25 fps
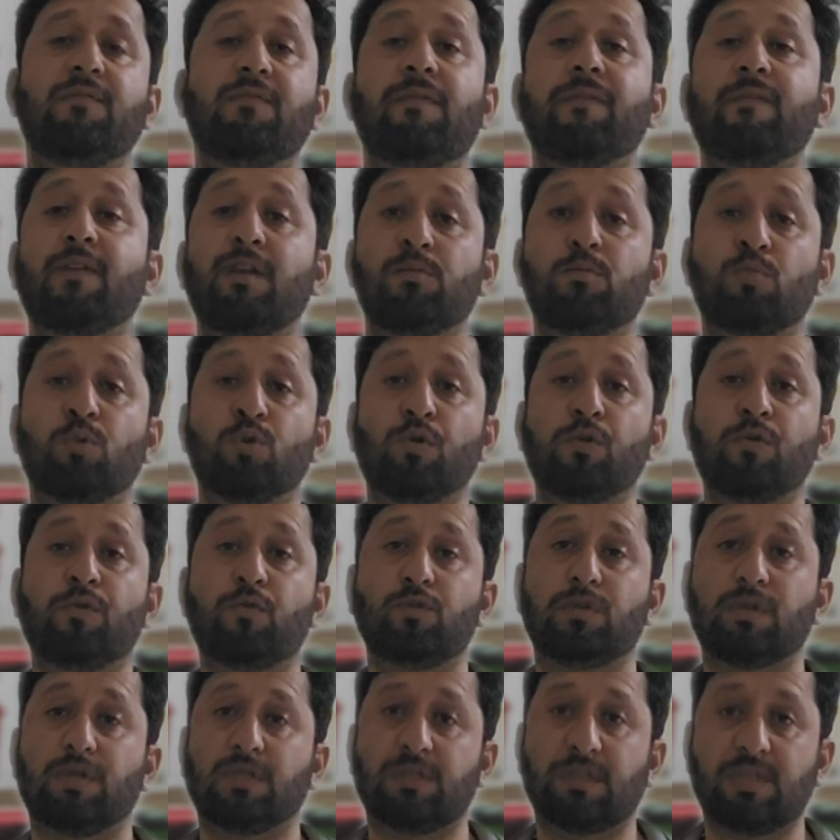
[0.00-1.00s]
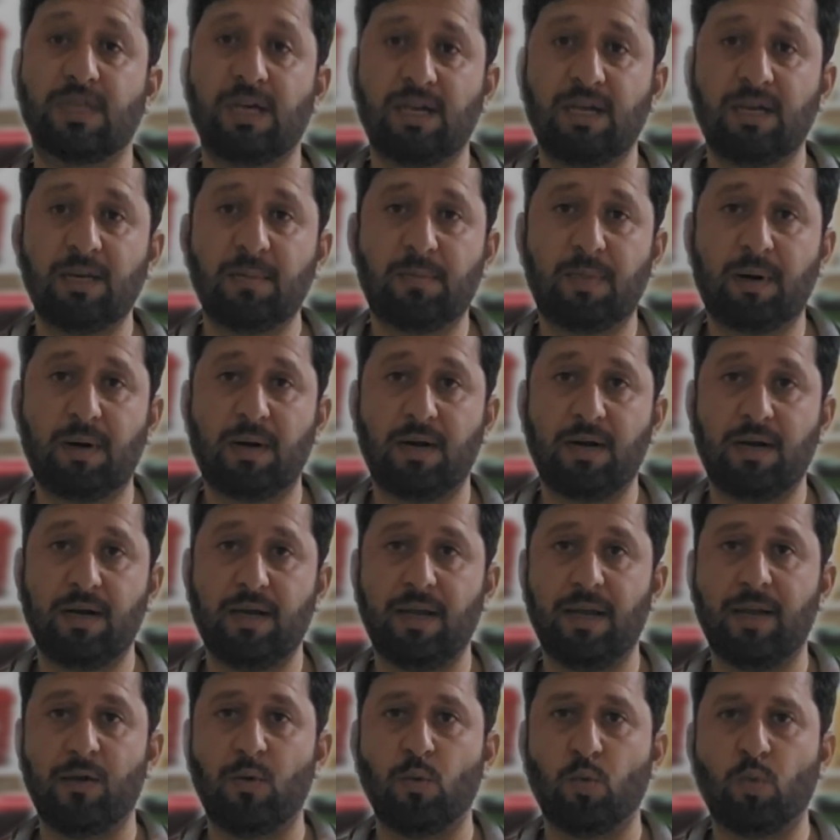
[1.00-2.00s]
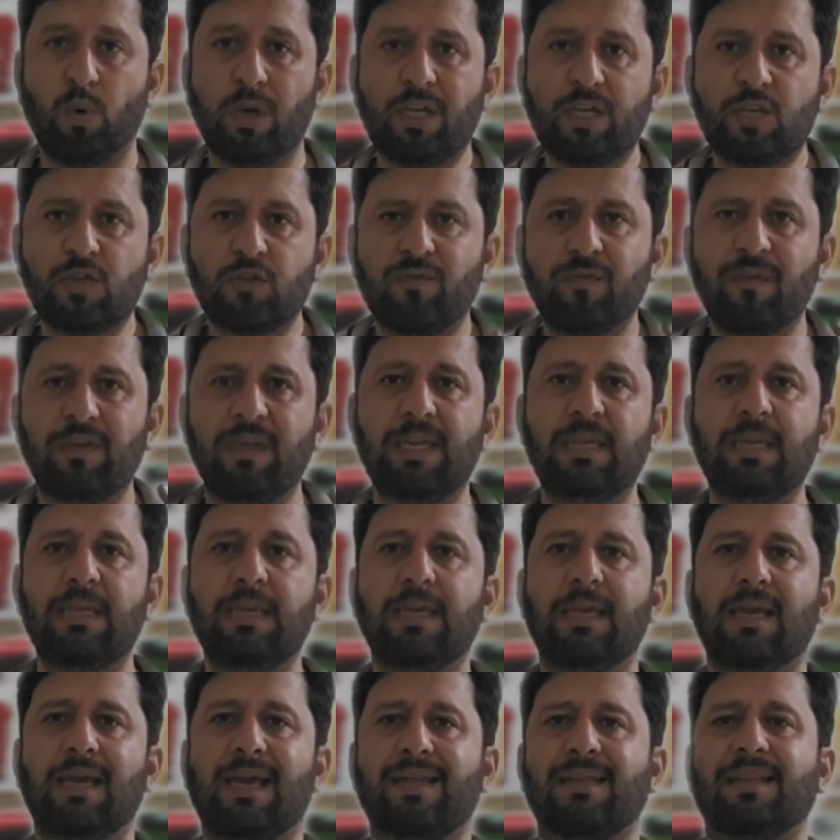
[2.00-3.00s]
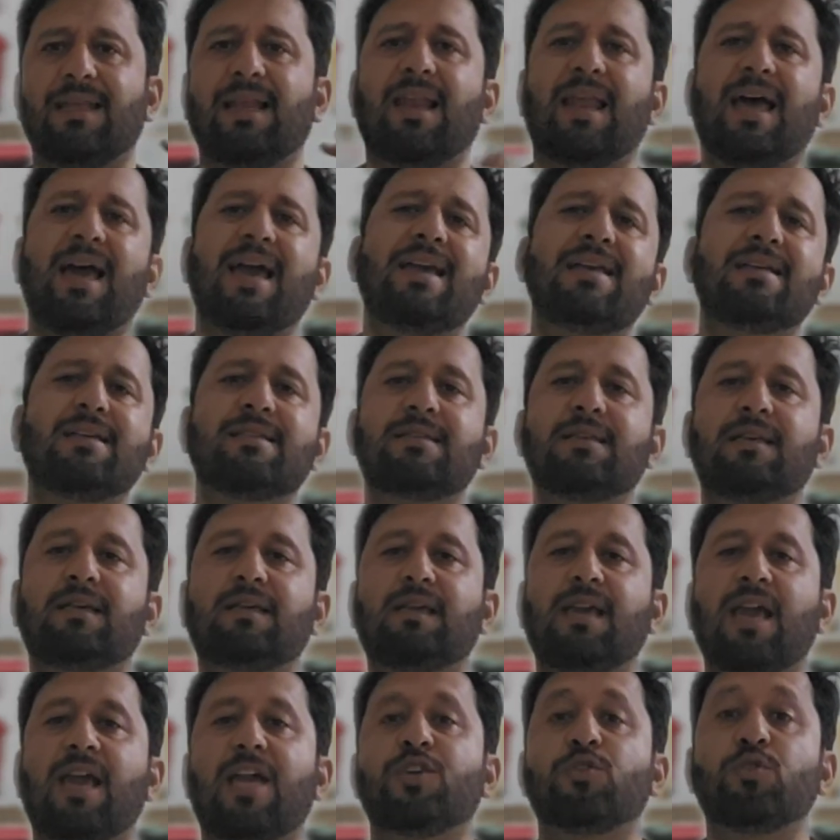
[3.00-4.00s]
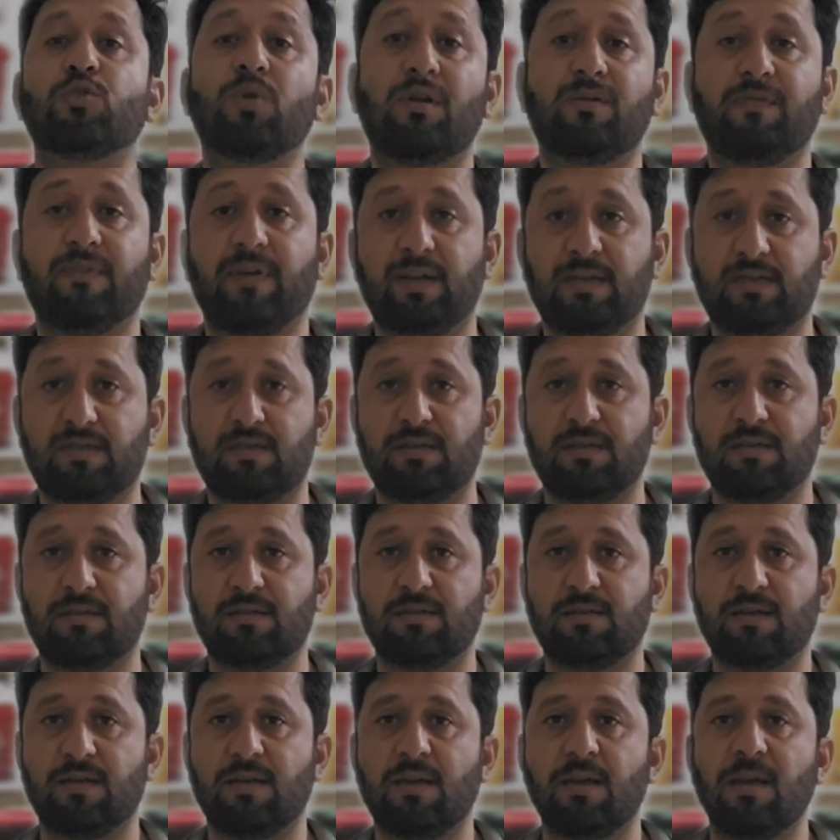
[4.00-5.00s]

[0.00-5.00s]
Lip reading: we will move to the third part in which we analyze the causal factors.